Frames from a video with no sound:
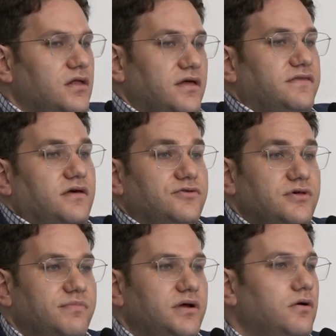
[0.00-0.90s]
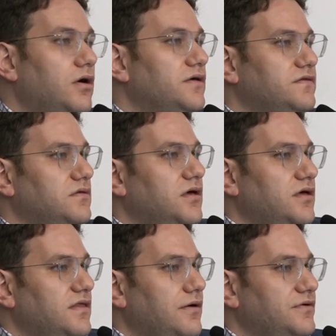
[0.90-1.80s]
let's say a shipping cost
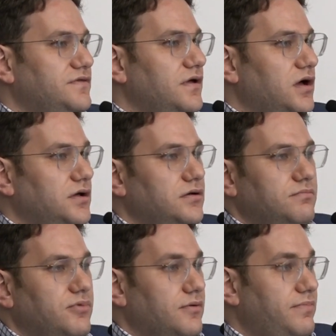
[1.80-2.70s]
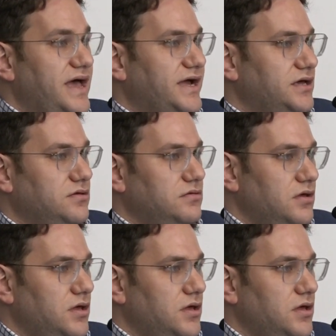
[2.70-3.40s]
that was done per package,